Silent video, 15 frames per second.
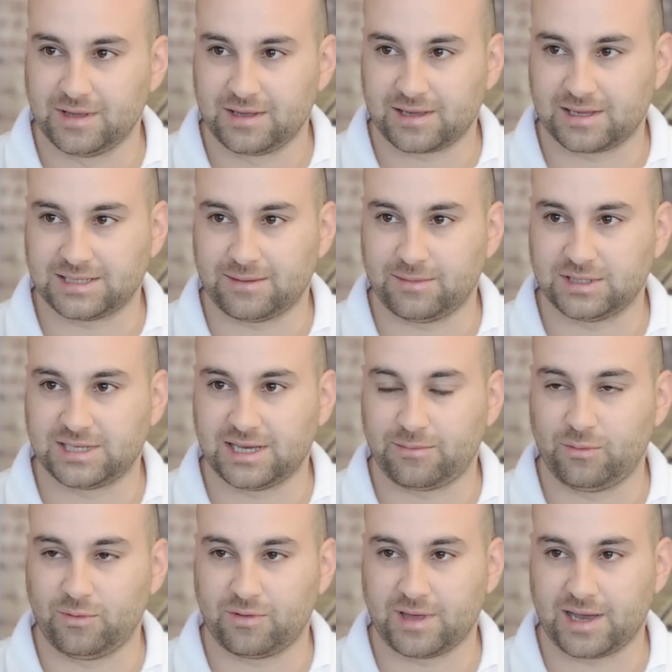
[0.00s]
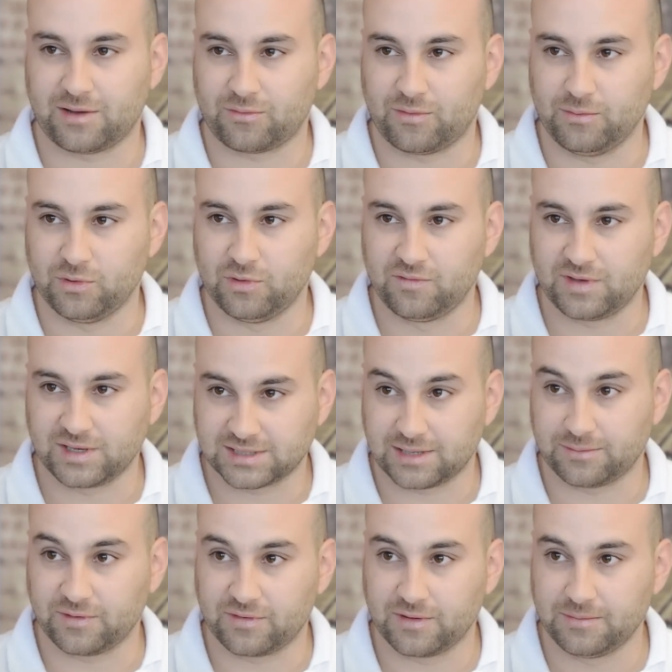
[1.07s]
contaminants up without removing some
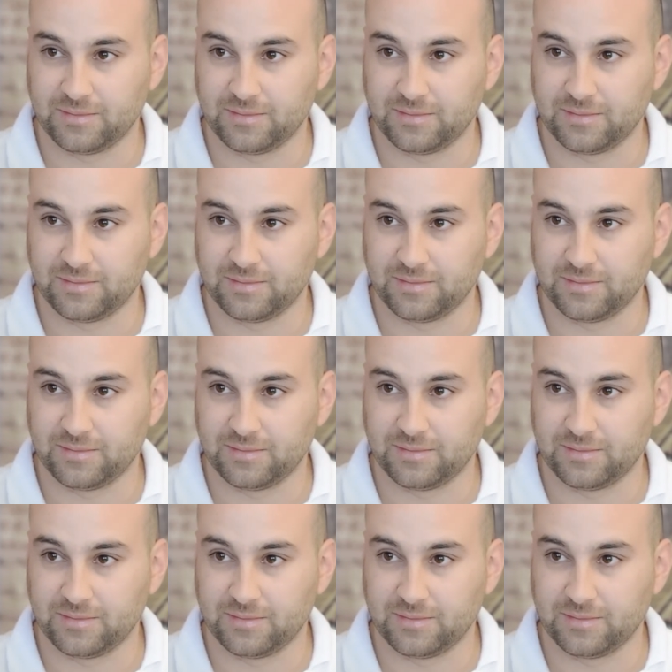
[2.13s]
of them,